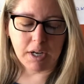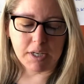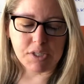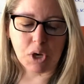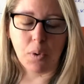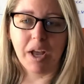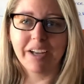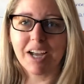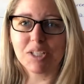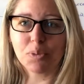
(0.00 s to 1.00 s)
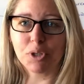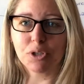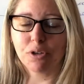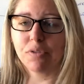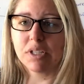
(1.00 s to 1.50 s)
So customer
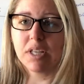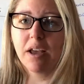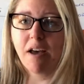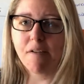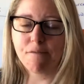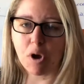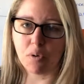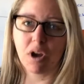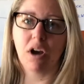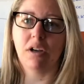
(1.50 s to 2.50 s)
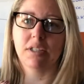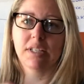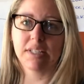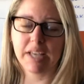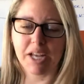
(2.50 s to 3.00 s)
service, phone calls,
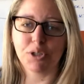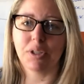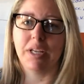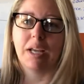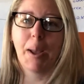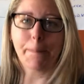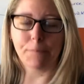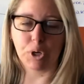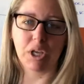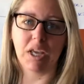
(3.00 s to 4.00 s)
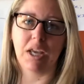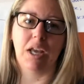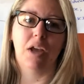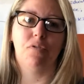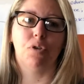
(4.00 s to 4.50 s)
scheduling,
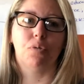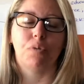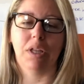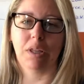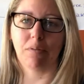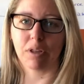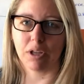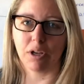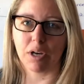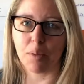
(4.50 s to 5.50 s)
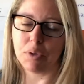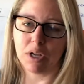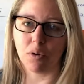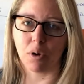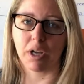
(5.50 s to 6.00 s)
booking. If you're really, really good at being
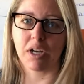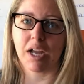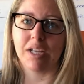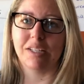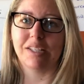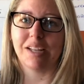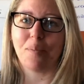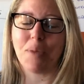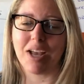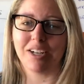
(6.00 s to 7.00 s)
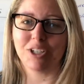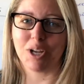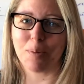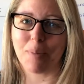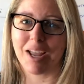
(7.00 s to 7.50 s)
organized,
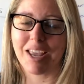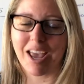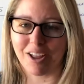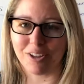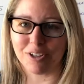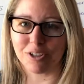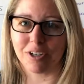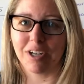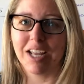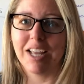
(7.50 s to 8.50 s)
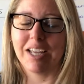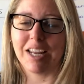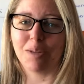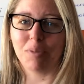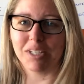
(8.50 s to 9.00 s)
managing my calendar,
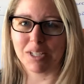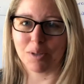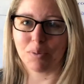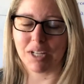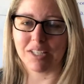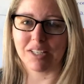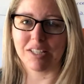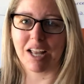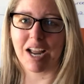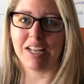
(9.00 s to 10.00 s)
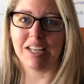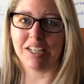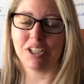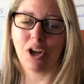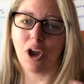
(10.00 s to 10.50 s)
getting me to the places that I need
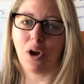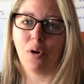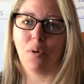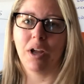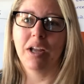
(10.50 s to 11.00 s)
to go,